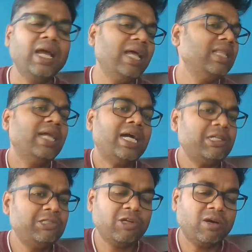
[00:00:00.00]
and
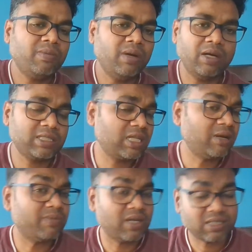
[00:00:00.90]
that job a
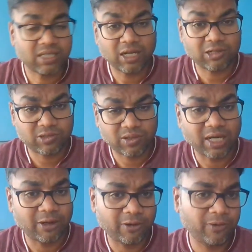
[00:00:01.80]
scrum master also
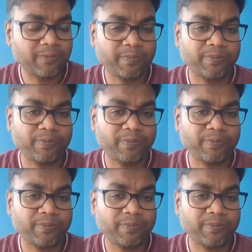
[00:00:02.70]
can do.